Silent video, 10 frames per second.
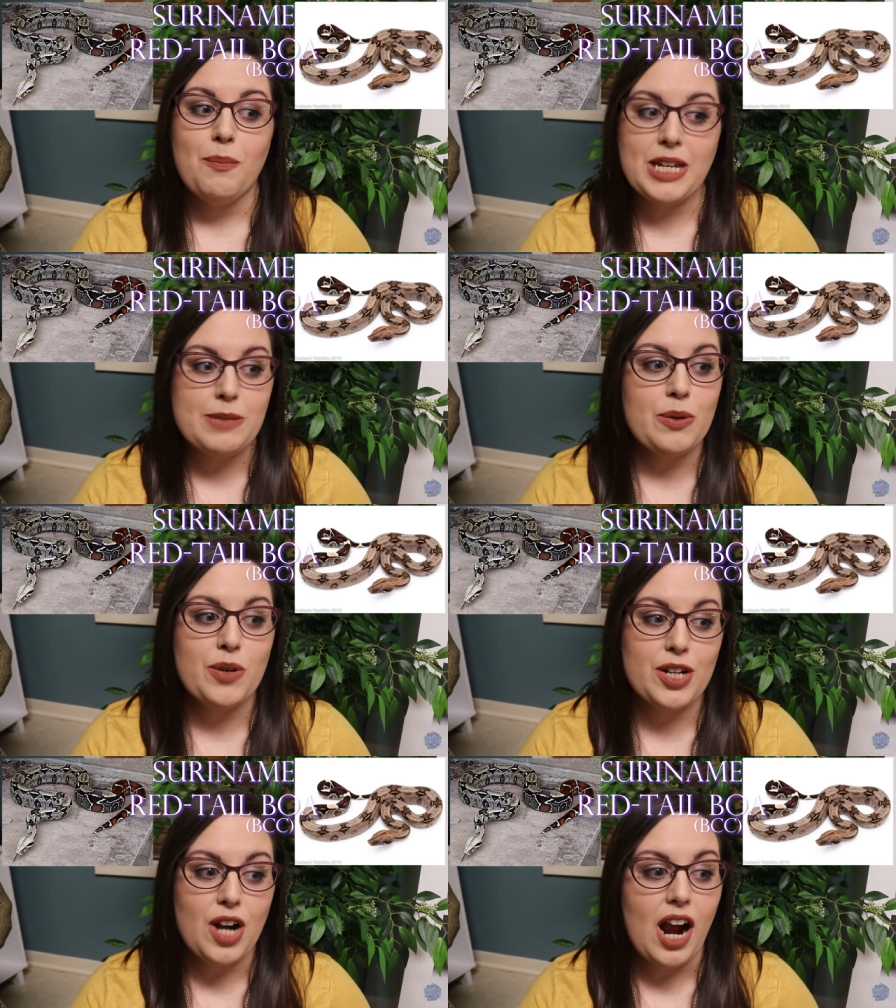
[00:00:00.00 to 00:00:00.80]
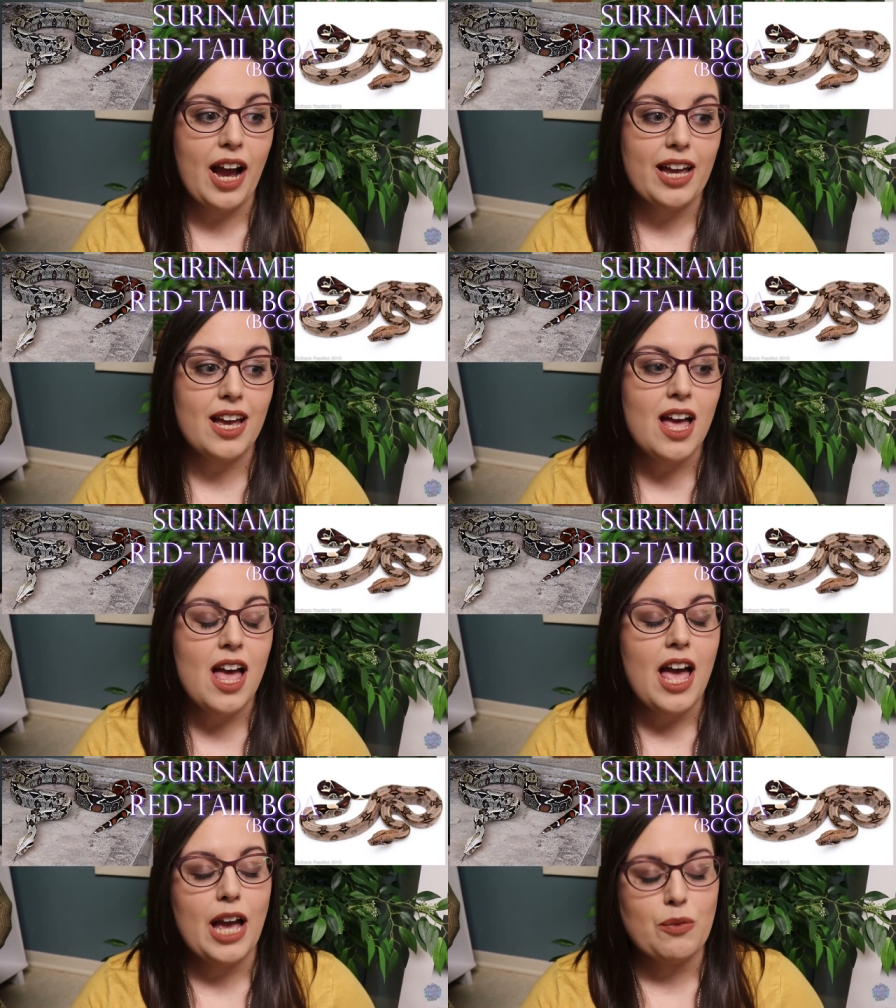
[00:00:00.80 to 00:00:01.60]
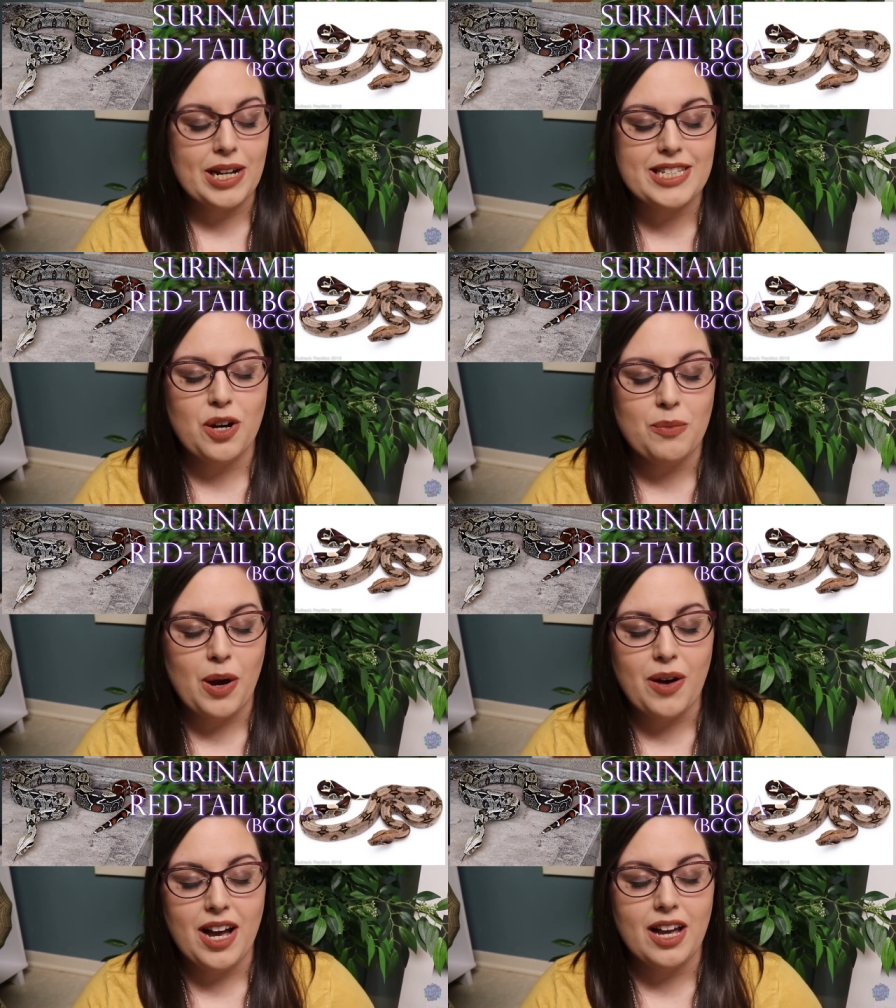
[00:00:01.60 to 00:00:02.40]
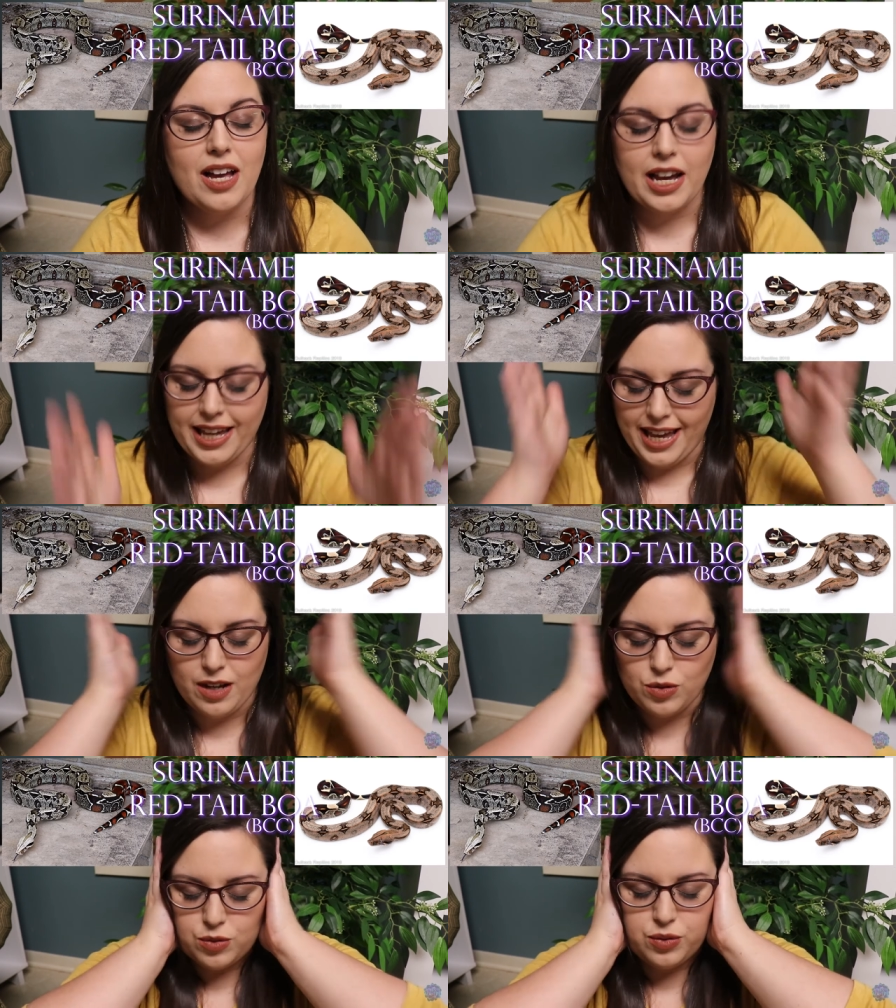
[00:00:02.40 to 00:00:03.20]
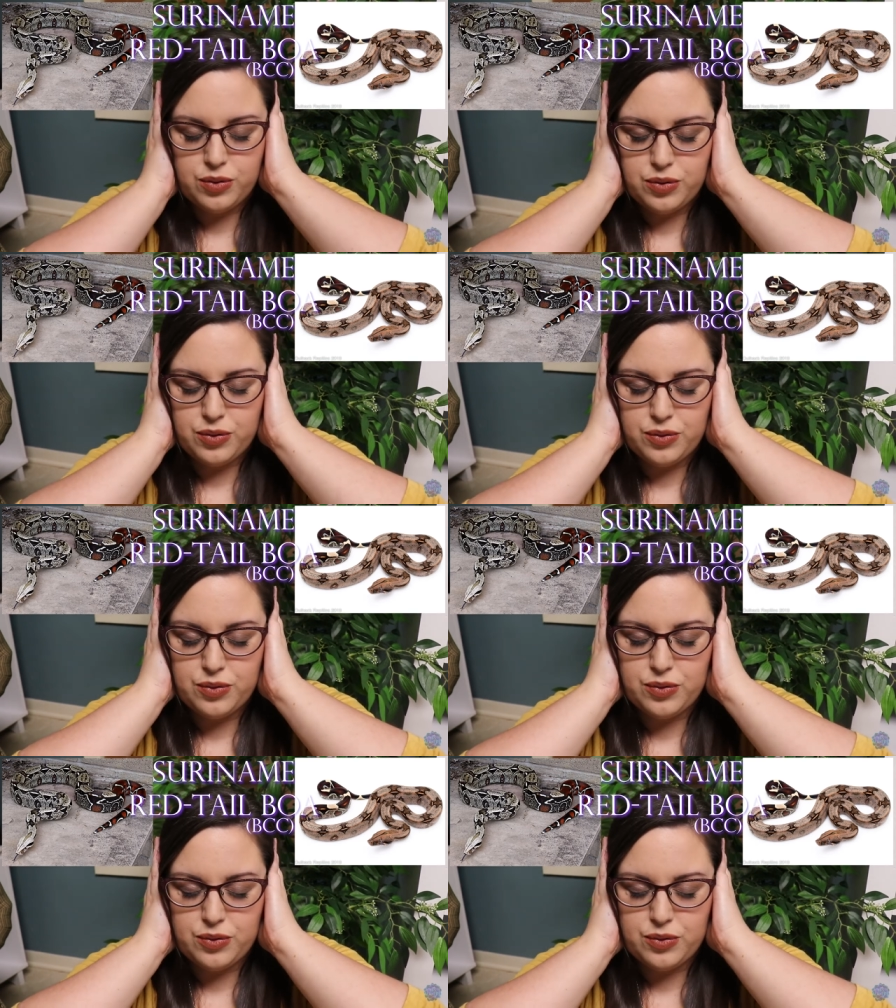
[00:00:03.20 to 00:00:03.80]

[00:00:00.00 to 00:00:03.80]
makes me wanna cry. A red tail boa, I can't, oof.